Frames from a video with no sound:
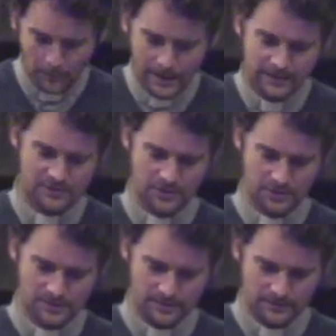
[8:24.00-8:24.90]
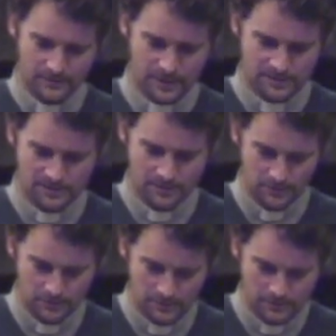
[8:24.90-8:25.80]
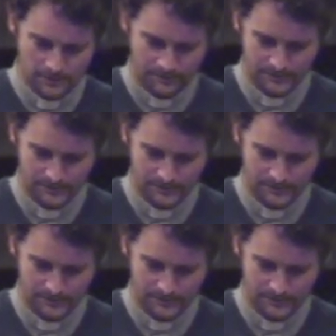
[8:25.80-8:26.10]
pictures in verse 2.